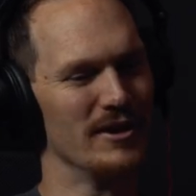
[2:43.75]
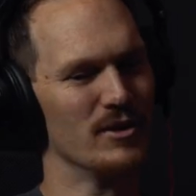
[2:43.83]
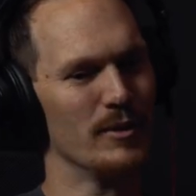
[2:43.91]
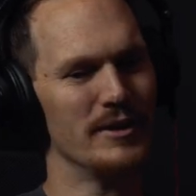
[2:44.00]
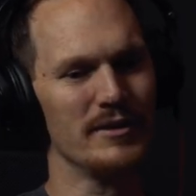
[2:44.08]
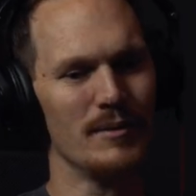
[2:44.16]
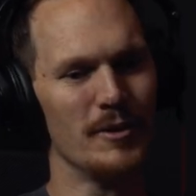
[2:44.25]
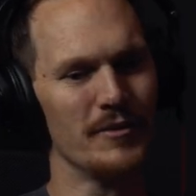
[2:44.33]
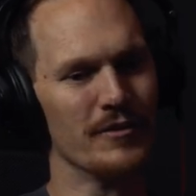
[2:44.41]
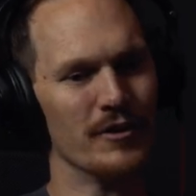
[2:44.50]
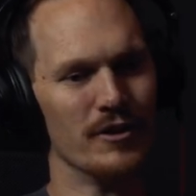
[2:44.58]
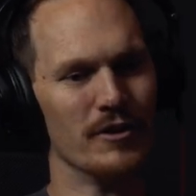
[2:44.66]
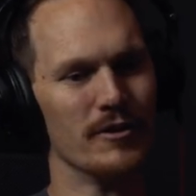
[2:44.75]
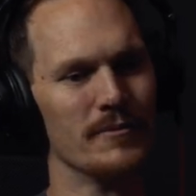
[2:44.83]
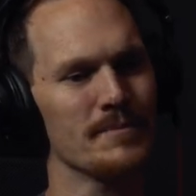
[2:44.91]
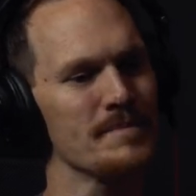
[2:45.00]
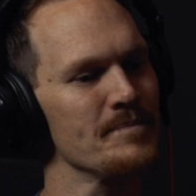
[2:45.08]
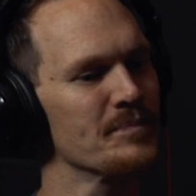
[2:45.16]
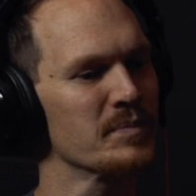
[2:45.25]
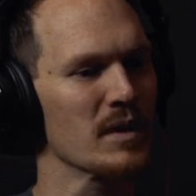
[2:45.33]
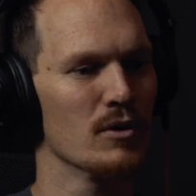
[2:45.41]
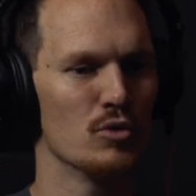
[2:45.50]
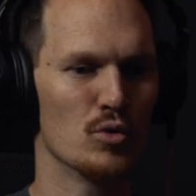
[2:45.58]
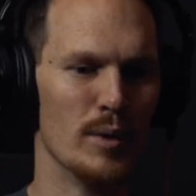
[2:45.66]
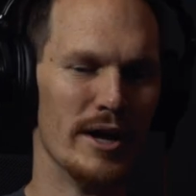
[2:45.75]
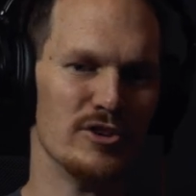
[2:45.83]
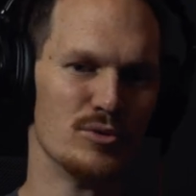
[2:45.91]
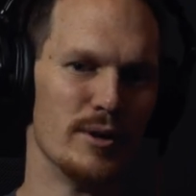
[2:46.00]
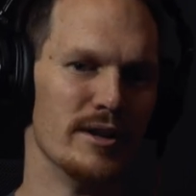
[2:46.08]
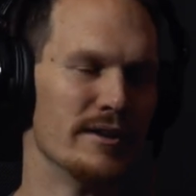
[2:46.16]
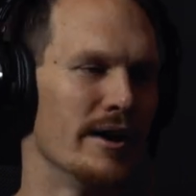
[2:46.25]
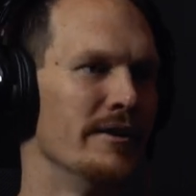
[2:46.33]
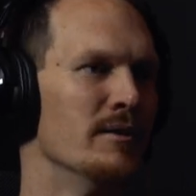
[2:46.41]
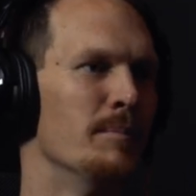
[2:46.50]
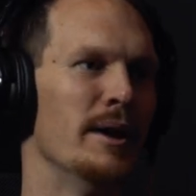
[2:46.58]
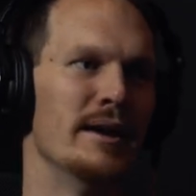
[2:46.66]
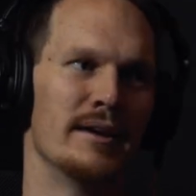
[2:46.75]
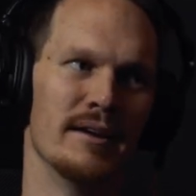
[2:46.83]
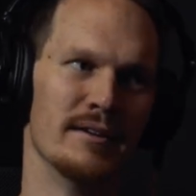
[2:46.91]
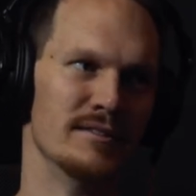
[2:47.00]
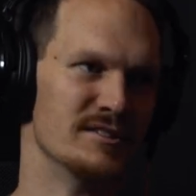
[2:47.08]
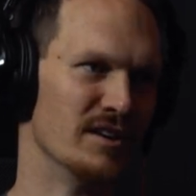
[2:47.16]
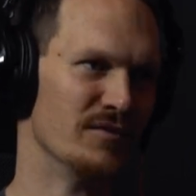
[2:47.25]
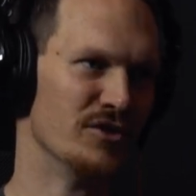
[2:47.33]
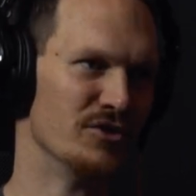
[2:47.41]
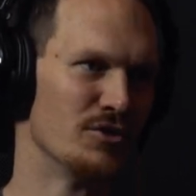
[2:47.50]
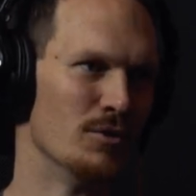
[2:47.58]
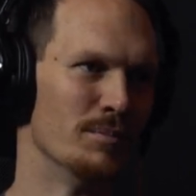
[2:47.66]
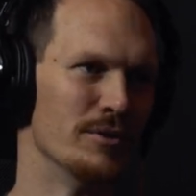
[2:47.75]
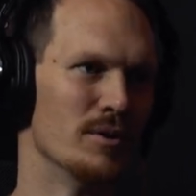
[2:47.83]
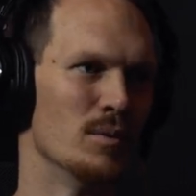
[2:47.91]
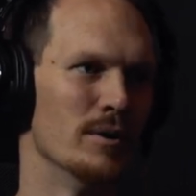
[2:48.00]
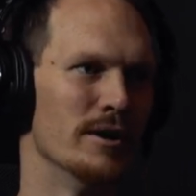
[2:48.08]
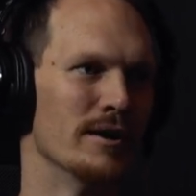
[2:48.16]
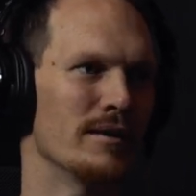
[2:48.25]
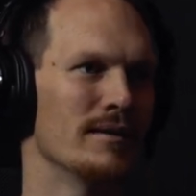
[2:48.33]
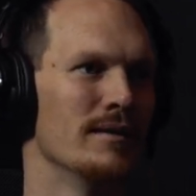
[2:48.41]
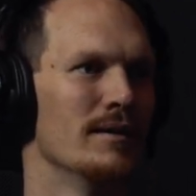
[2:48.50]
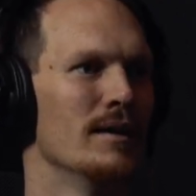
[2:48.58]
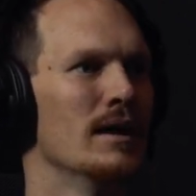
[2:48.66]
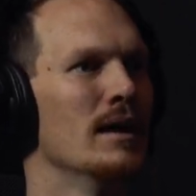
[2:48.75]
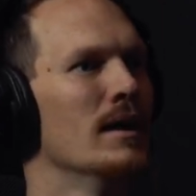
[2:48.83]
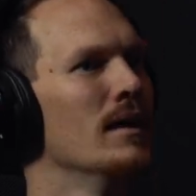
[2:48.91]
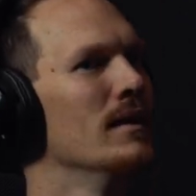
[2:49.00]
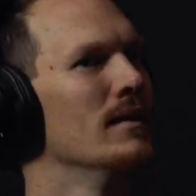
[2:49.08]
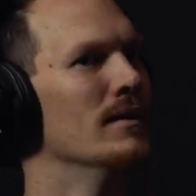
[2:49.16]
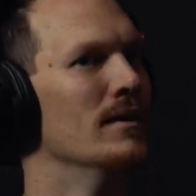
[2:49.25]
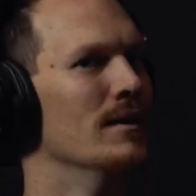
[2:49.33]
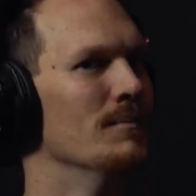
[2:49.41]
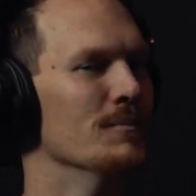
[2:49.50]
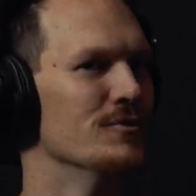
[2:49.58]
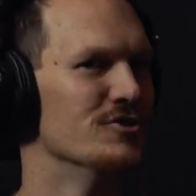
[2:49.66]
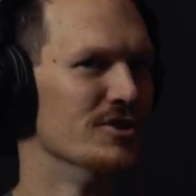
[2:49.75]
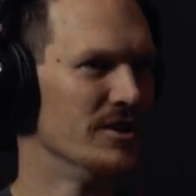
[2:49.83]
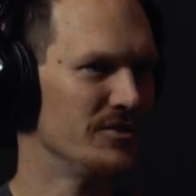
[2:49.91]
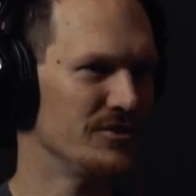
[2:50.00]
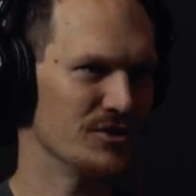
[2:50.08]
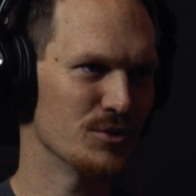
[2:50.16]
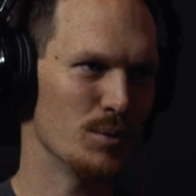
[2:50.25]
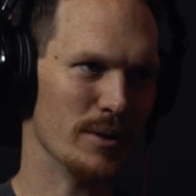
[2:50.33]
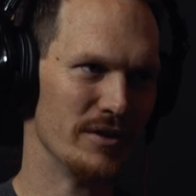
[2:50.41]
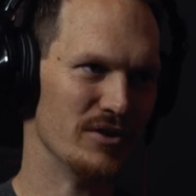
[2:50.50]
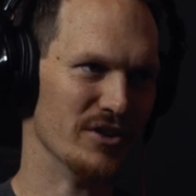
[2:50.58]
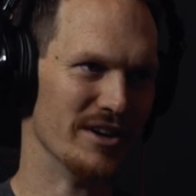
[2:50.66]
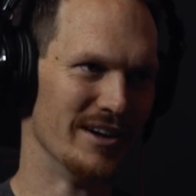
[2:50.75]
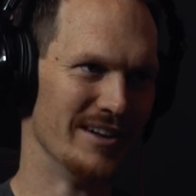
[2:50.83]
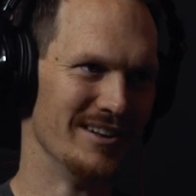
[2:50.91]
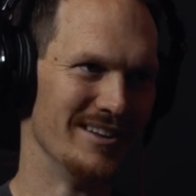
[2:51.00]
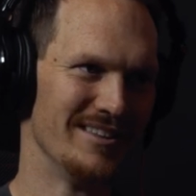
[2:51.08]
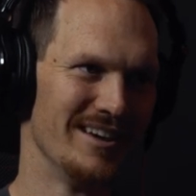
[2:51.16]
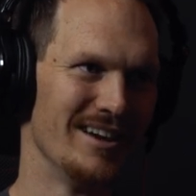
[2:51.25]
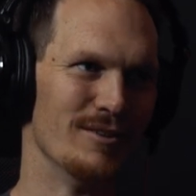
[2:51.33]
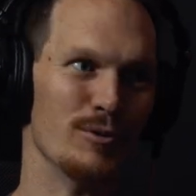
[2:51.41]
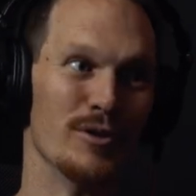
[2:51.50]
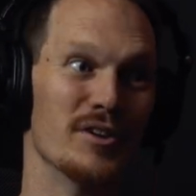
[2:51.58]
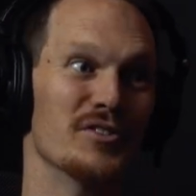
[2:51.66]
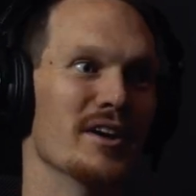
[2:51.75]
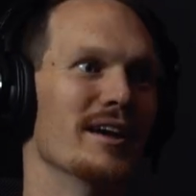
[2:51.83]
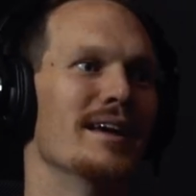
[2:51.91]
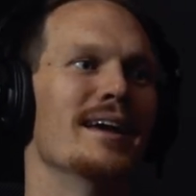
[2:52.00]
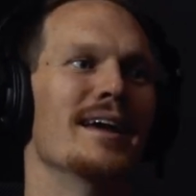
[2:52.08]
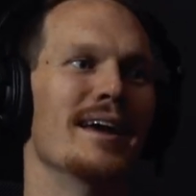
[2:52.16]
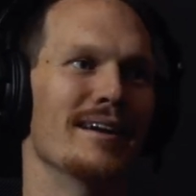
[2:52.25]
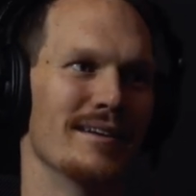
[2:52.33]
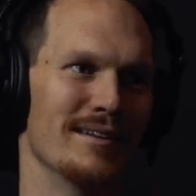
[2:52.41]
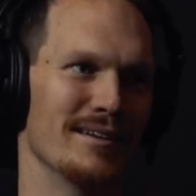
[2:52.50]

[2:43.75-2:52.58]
had a great time out there. Graduated, got into banking in San Francisco pretty quick. Just as quickly as I got into that, realized I hated